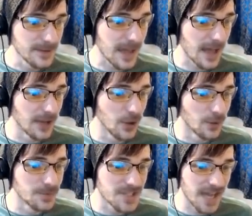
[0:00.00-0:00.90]
Yeah,
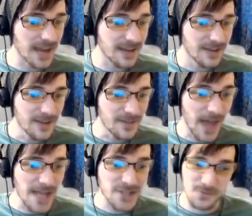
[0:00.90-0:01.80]
knobsack.
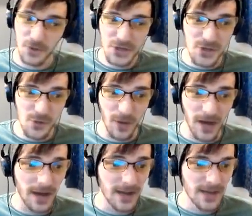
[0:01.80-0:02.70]
That's what you
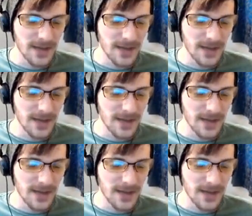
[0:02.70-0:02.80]
are.